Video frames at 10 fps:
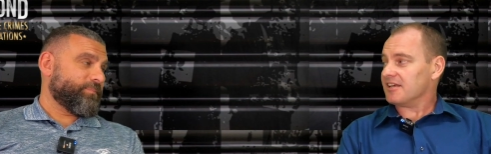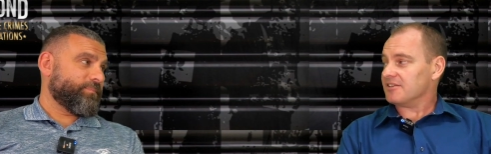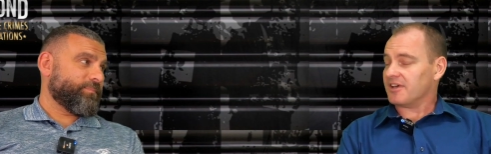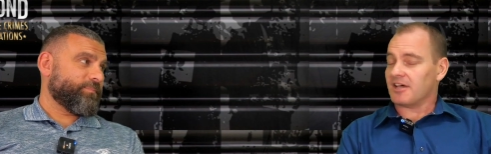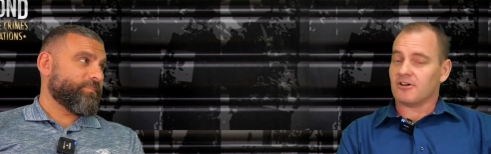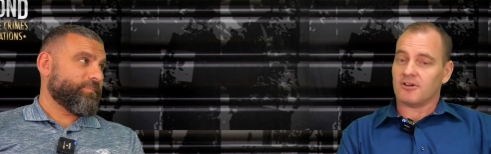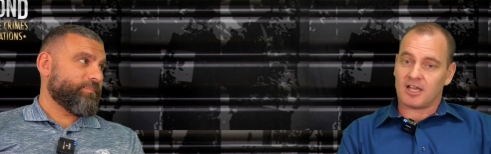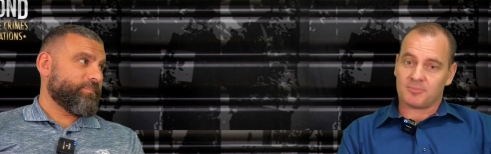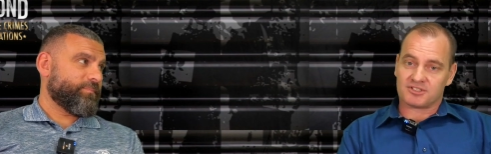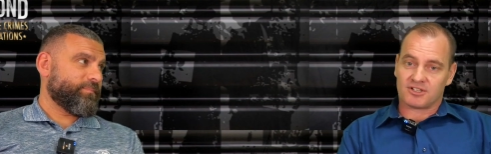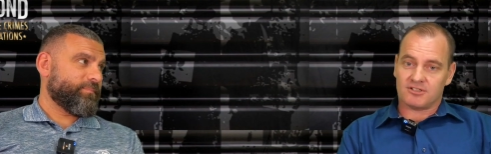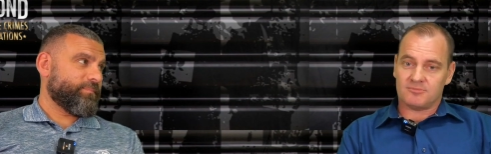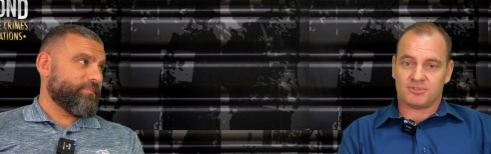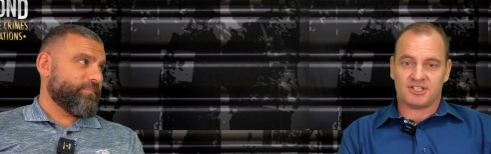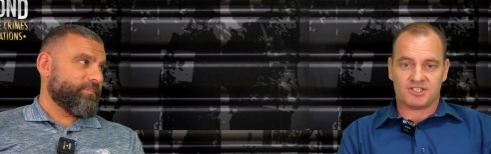Speaker 1: end of our
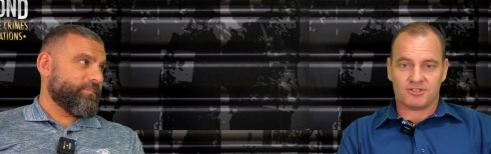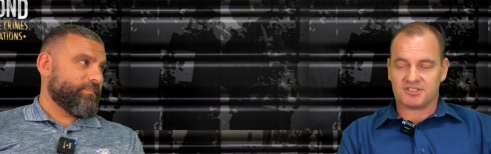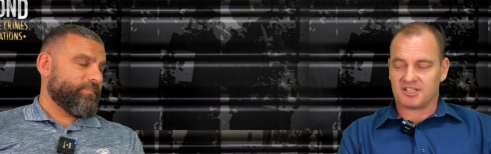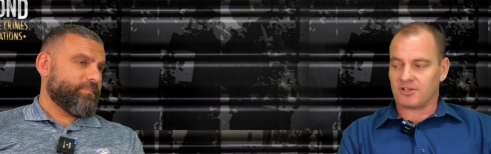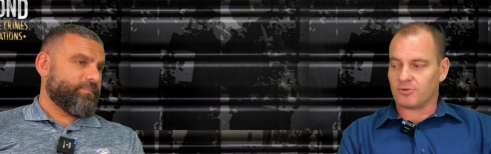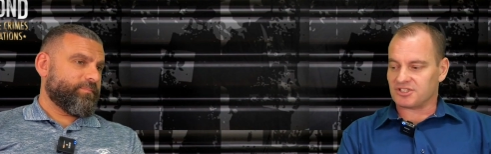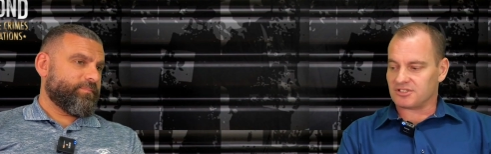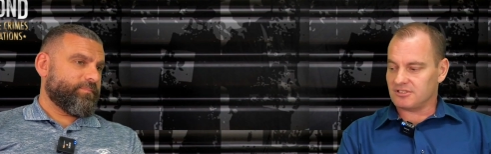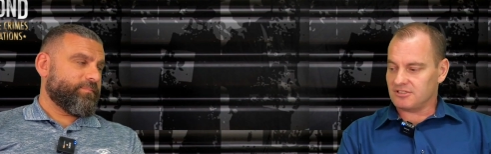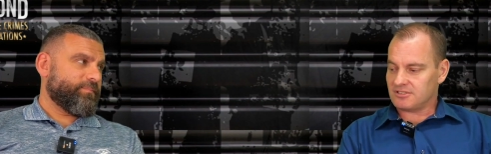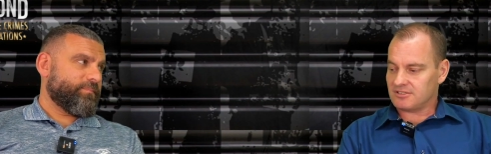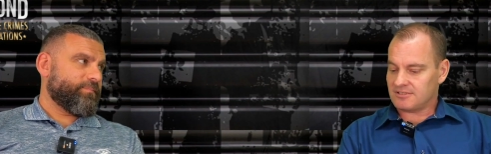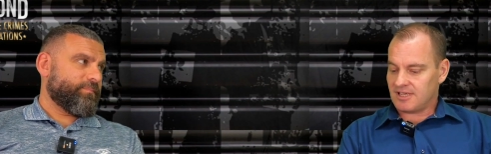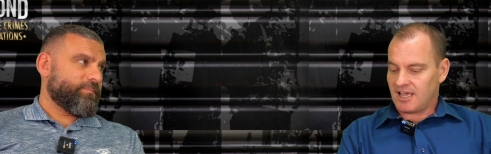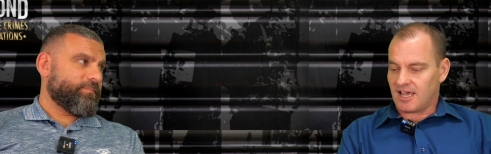episode. Please shoot us any questions.
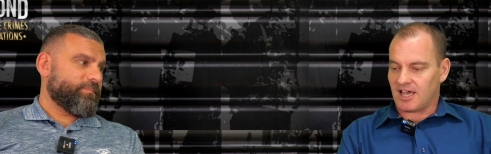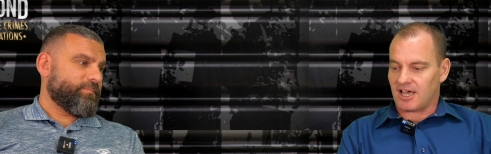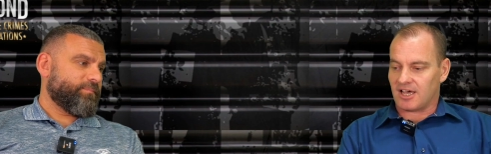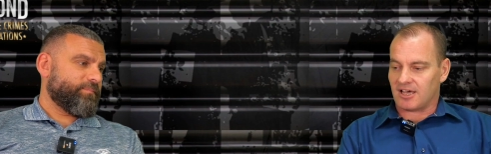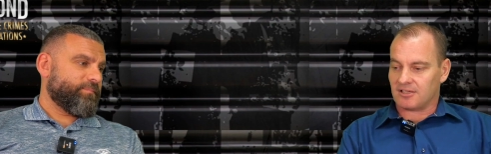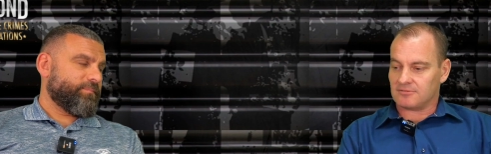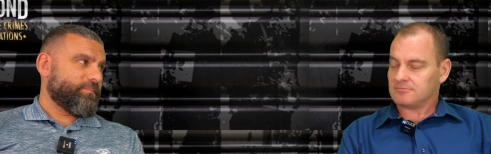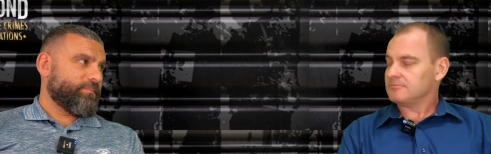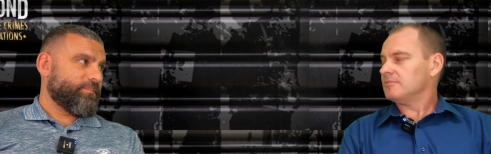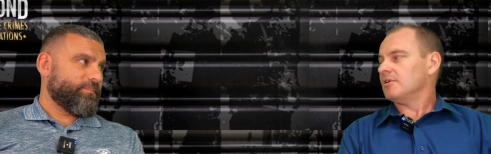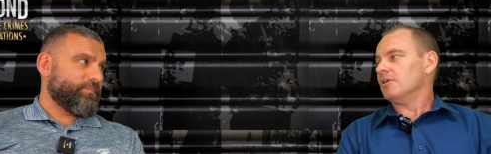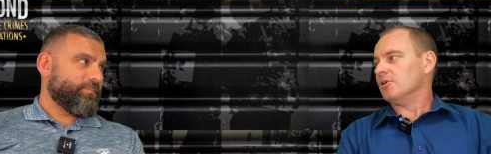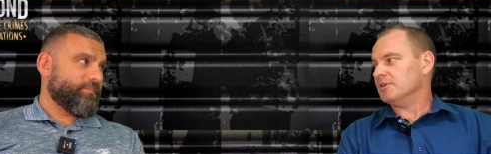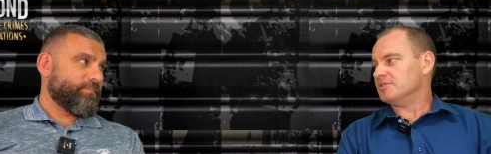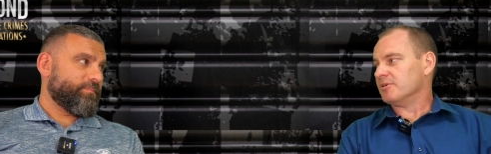Uh, who
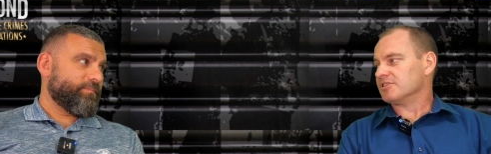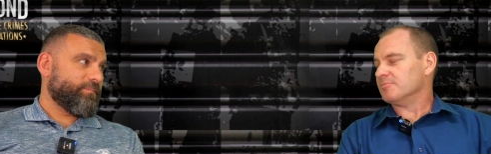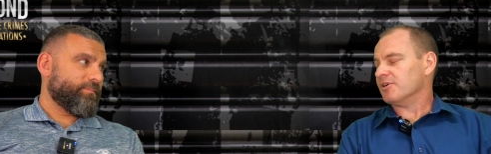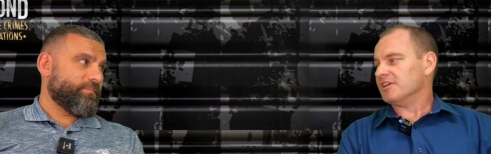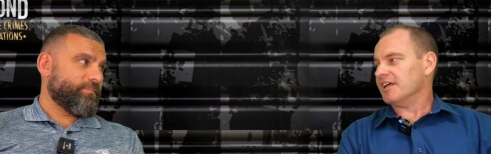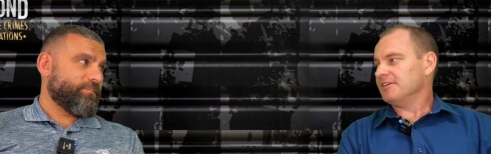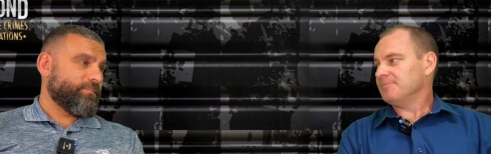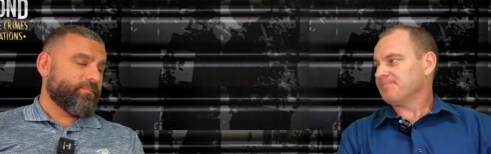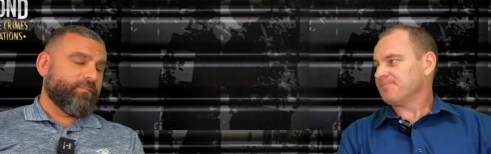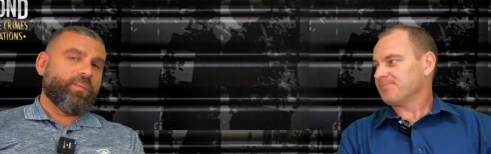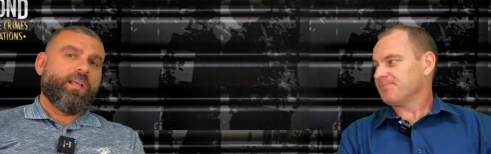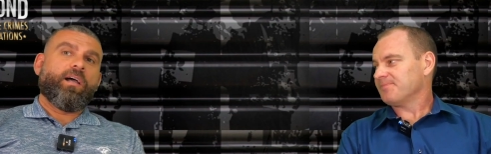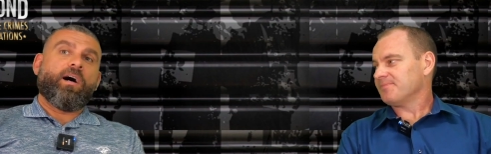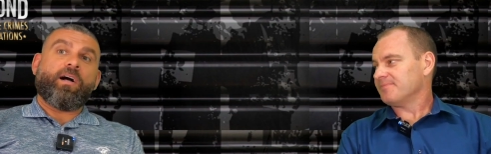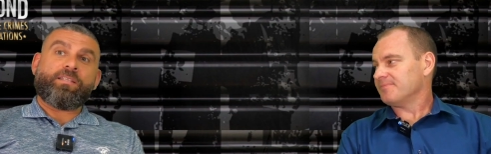are we sponsored by, Danny?
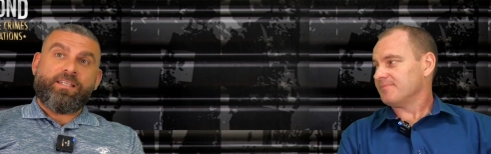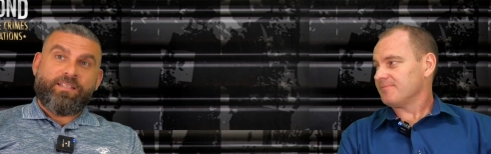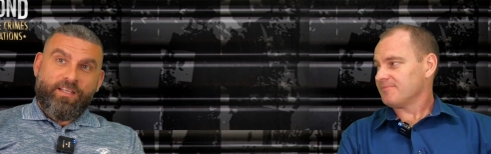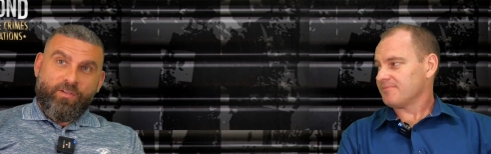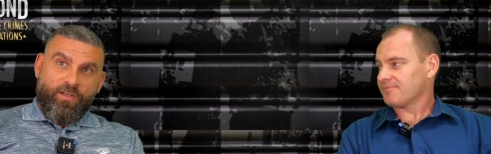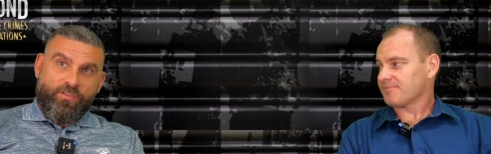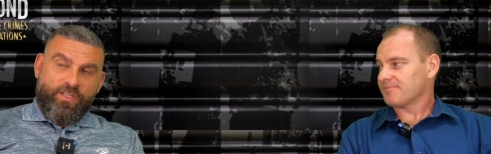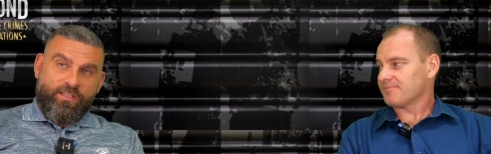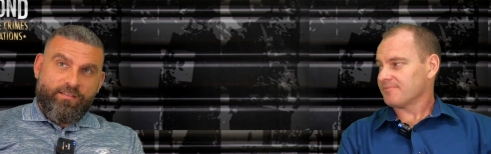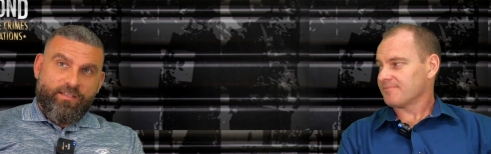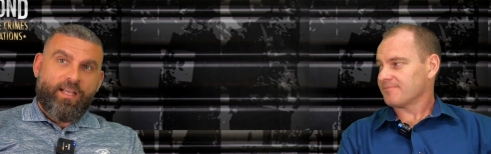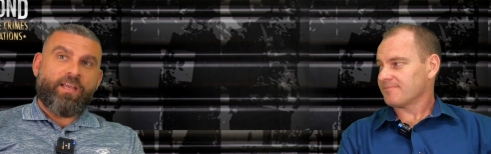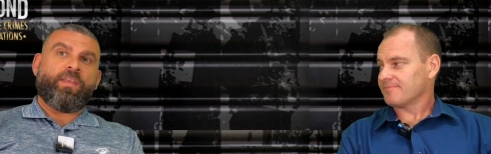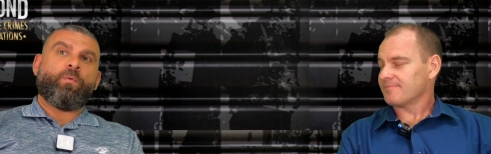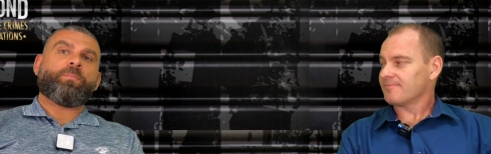
Speaker 2: IC Technology. Uh,
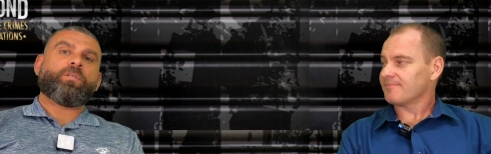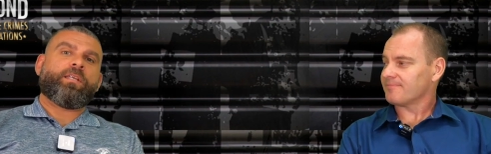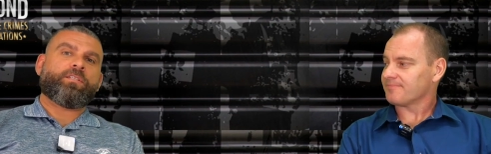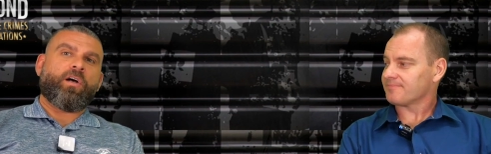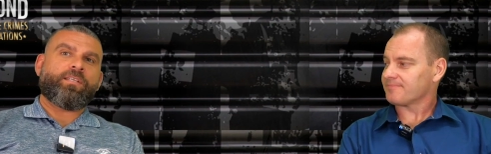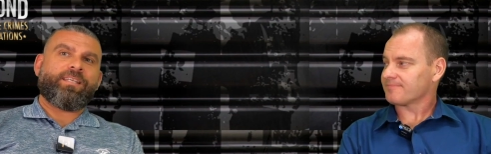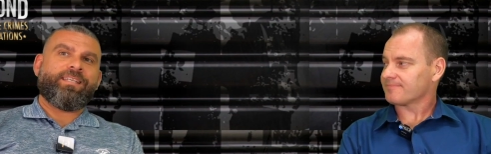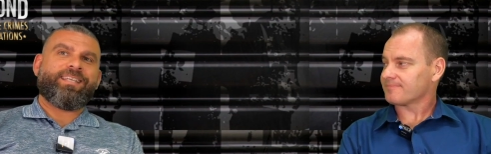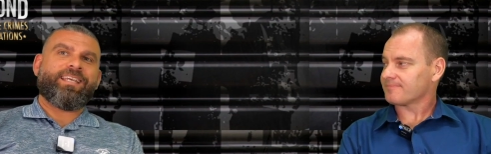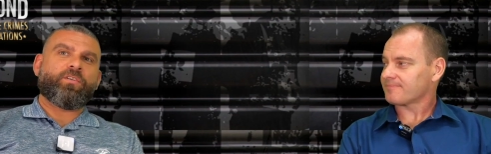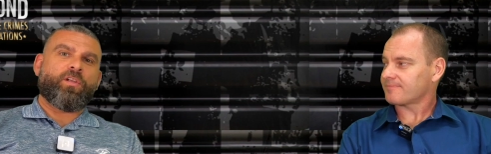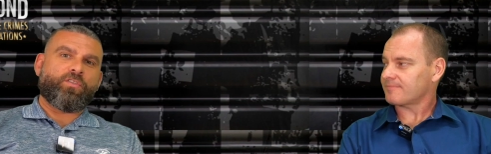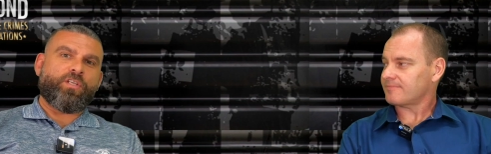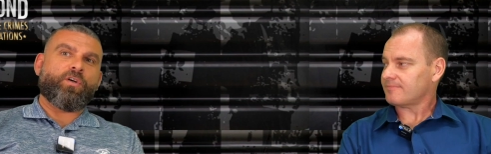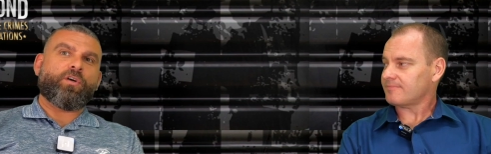their website is
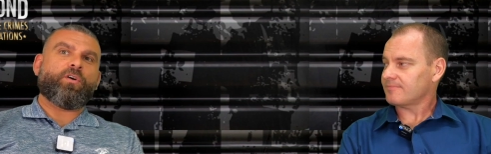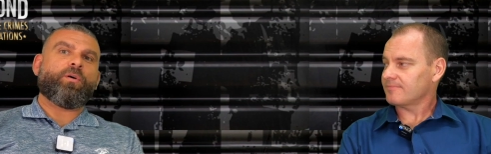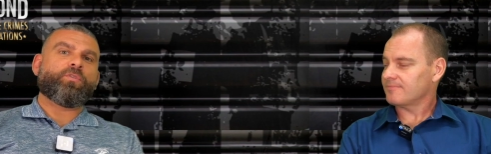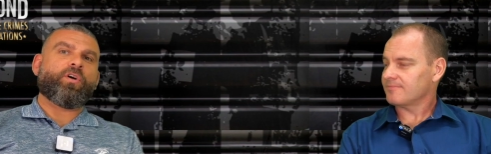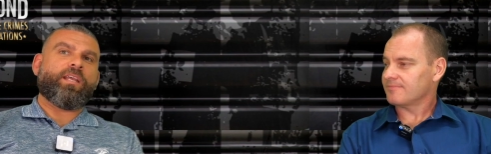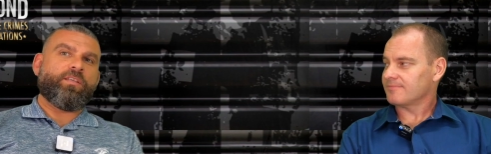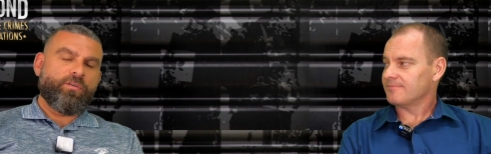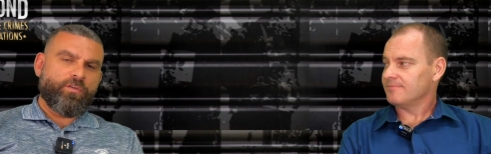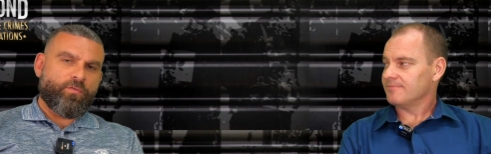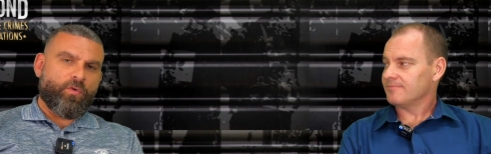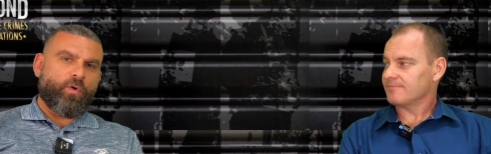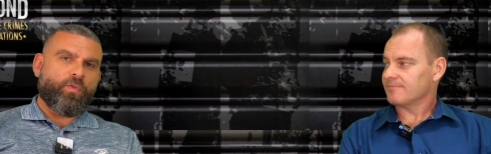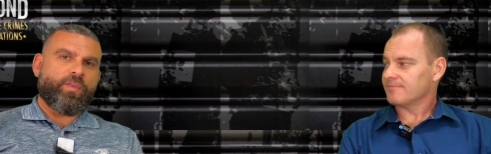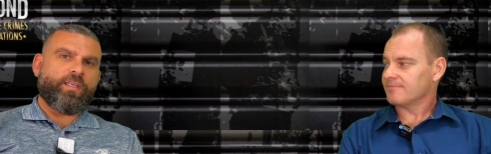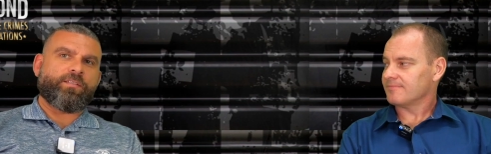ictechnology.com.au for all
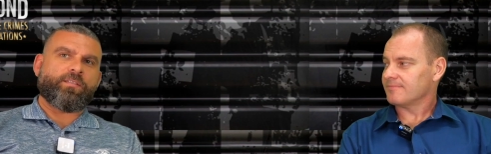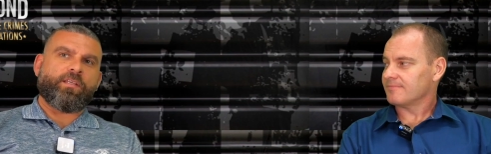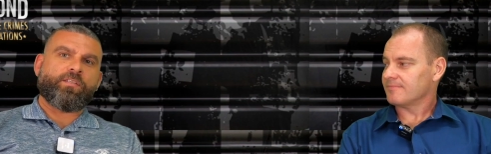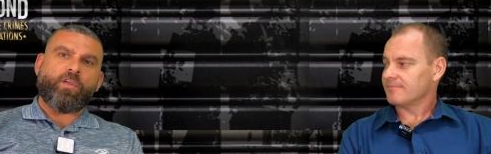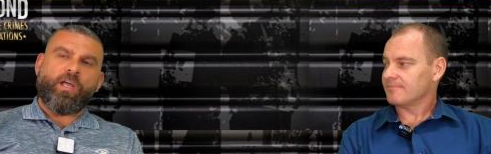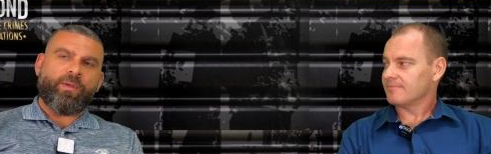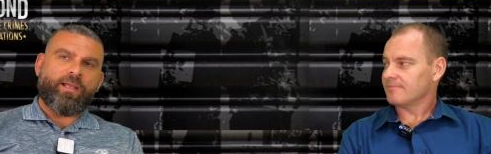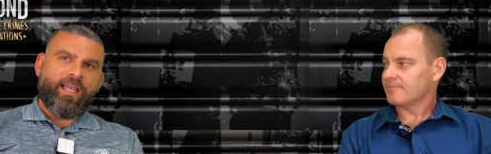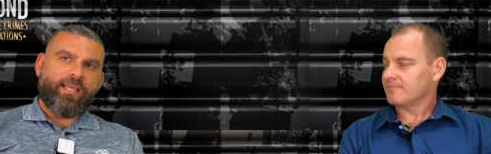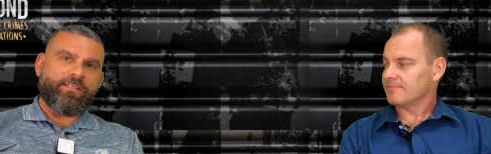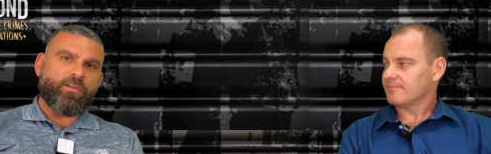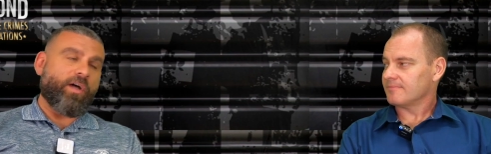things cyber and